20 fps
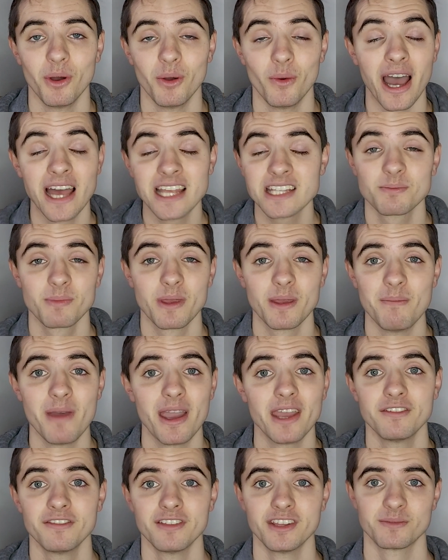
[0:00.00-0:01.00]
who has been
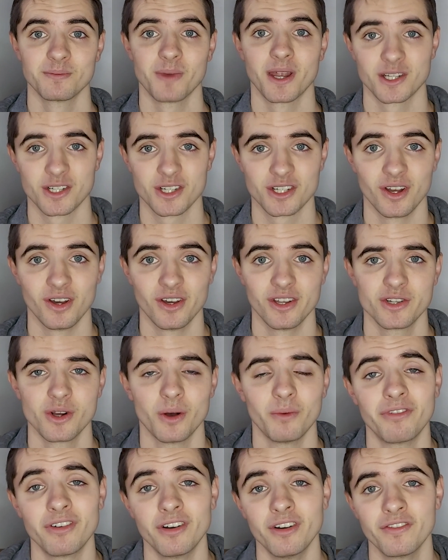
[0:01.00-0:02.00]
made for this Manchester United
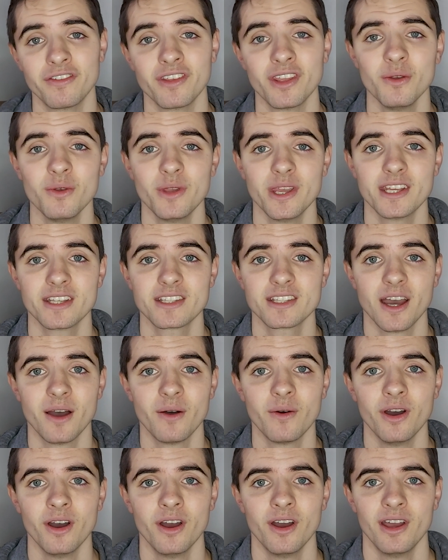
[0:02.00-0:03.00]
job for a few years
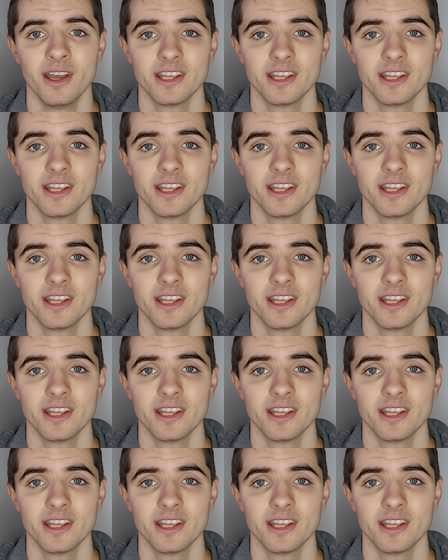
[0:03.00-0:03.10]
now.